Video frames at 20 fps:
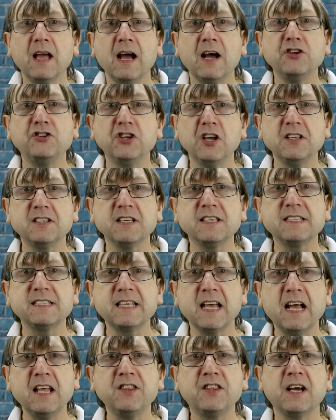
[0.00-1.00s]
And Jesus
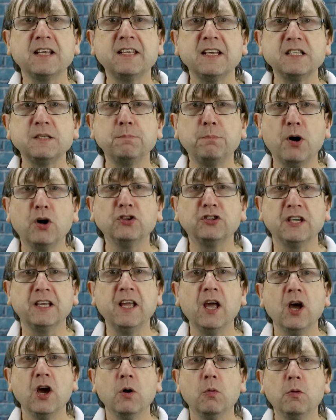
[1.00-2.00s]
said that his
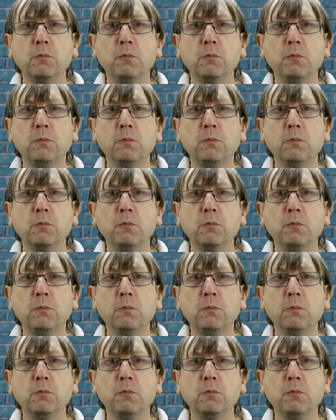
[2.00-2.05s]
body